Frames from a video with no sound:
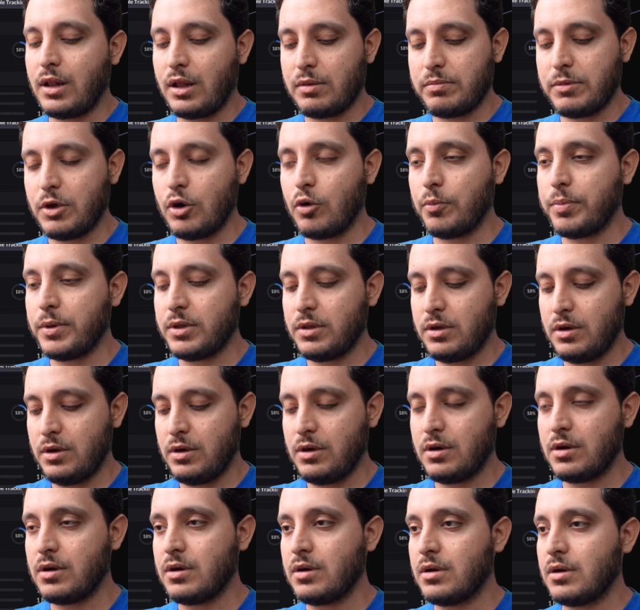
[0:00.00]
let me open
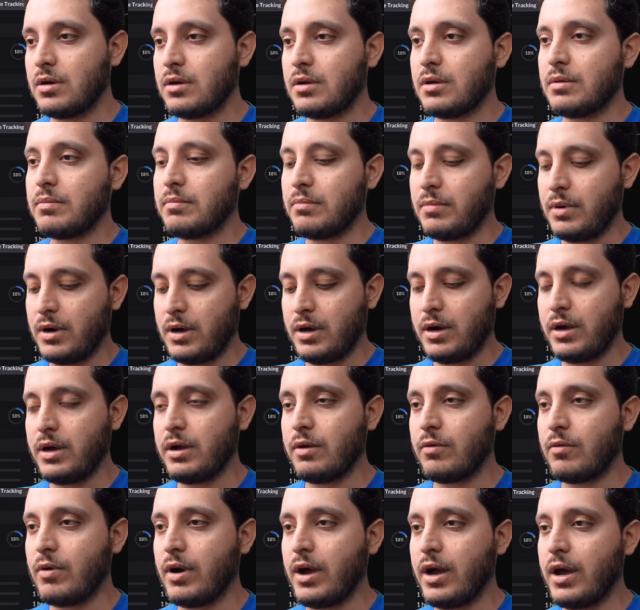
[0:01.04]
here my
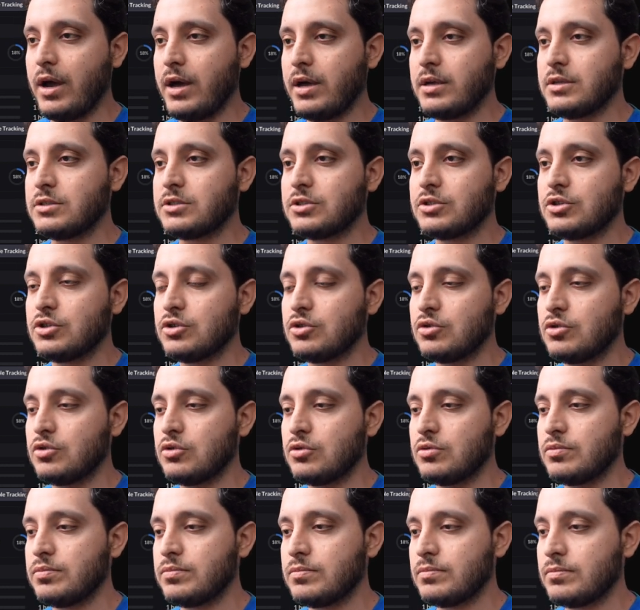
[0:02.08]
Rize
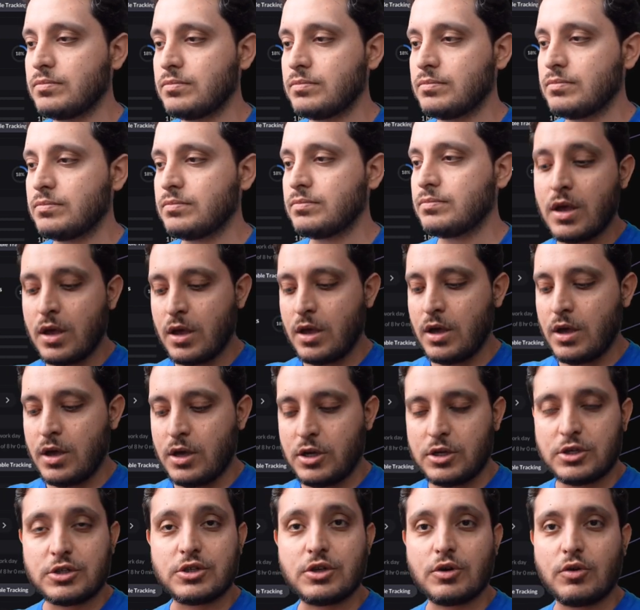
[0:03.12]
tool.
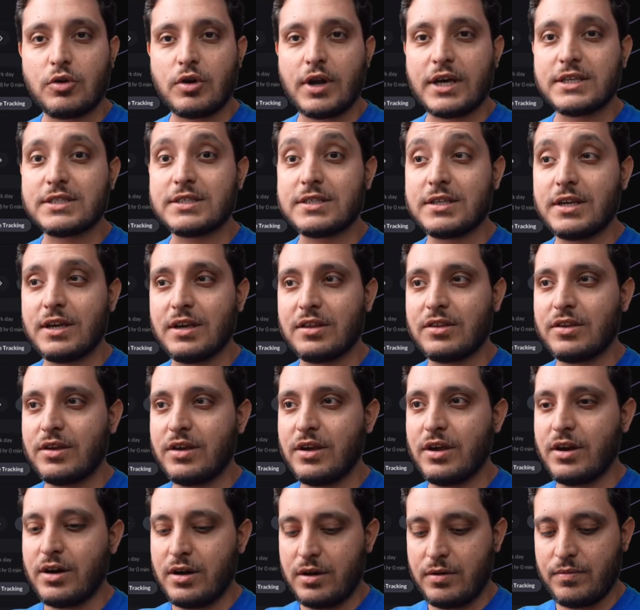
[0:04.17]
So let's see it
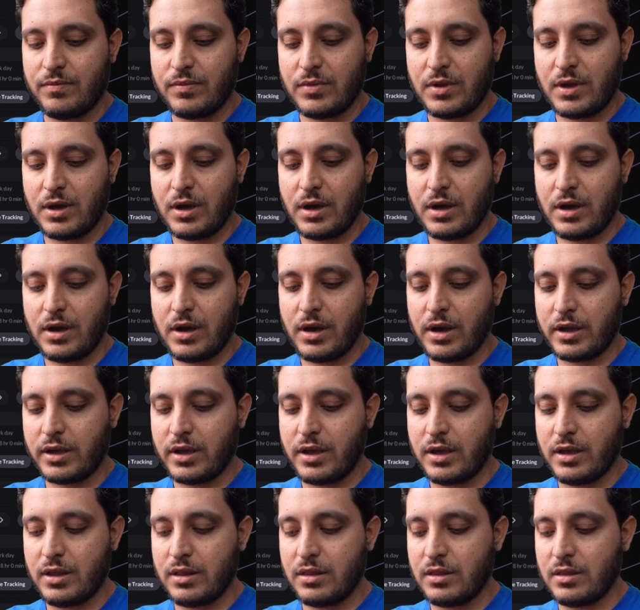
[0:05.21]
here. I
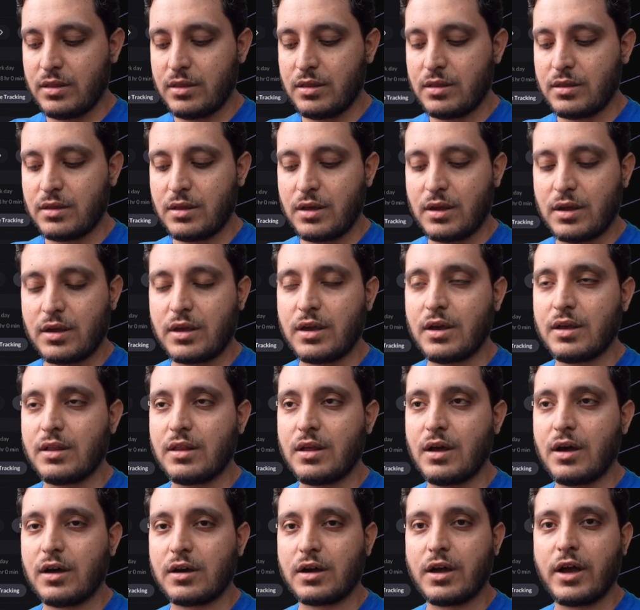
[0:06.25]
can
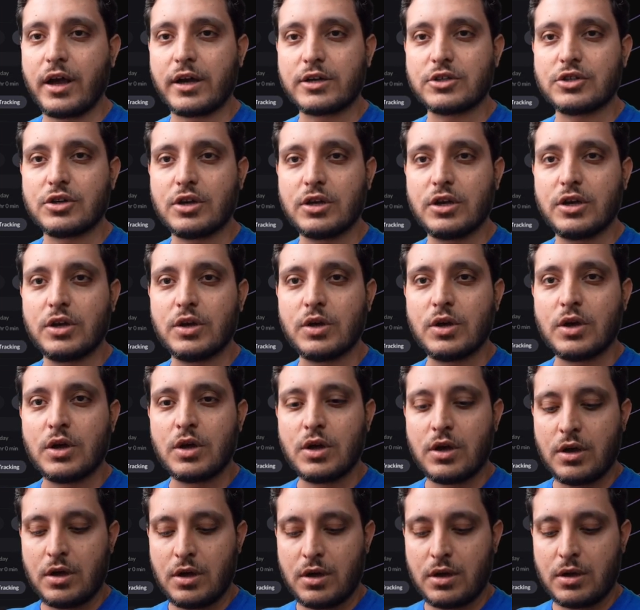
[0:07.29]
actually
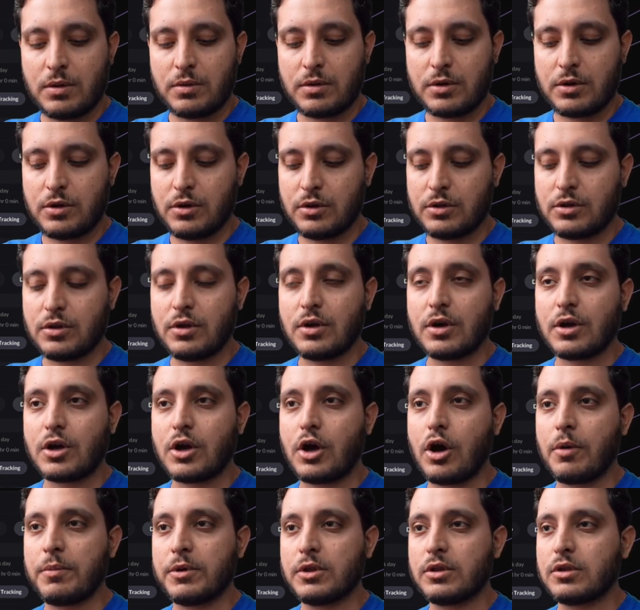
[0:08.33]

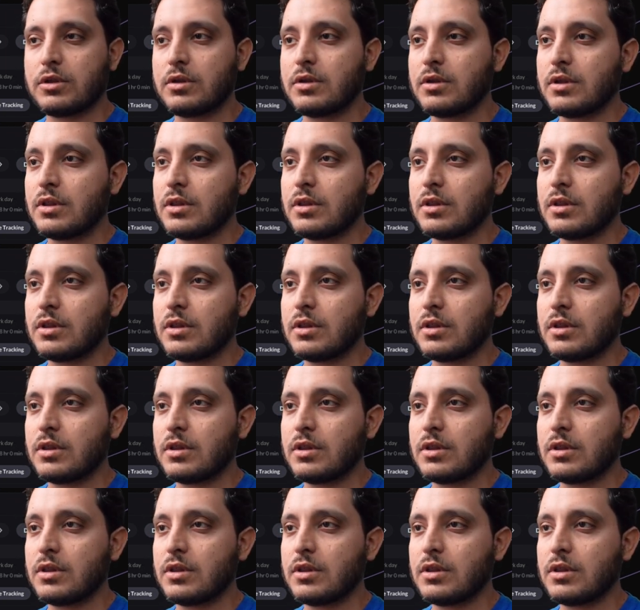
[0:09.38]
comment